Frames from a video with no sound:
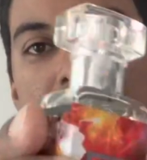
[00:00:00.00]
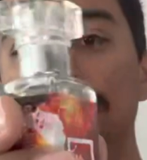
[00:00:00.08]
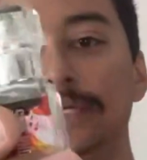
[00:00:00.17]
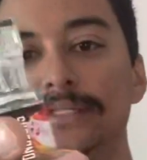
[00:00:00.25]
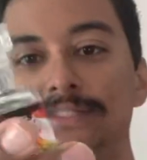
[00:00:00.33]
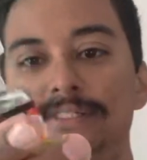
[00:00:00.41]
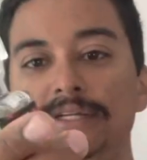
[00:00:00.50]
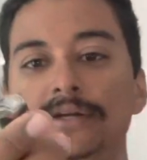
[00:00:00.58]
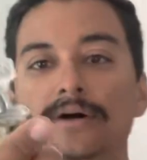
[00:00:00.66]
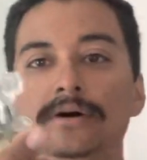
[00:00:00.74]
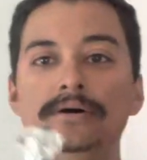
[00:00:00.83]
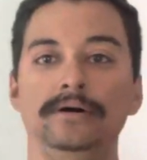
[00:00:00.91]
in the
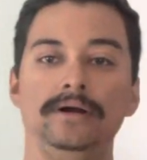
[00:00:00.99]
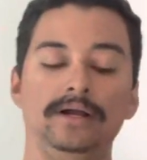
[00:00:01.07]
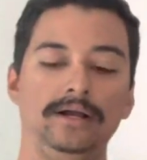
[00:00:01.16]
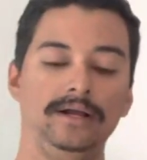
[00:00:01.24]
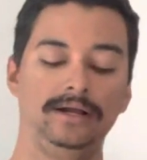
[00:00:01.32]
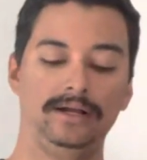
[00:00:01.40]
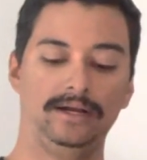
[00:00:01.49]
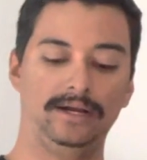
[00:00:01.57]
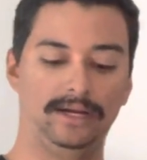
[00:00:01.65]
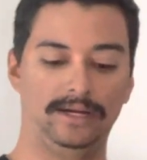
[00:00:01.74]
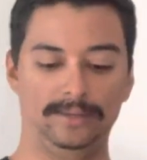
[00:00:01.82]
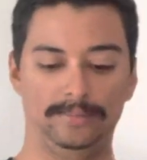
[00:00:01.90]
Casino.
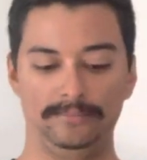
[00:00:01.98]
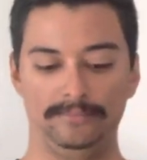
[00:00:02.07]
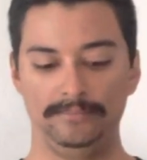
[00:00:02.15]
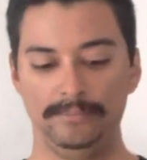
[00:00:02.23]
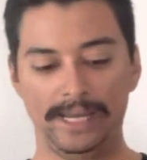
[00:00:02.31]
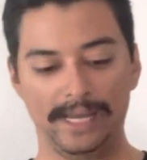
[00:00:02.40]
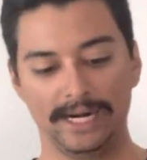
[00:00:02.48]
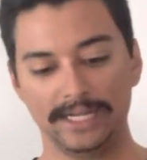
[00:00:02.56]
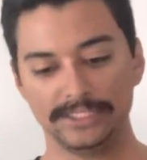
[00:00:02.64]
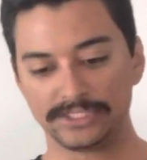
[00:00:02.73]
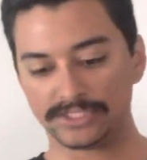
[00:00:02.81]
I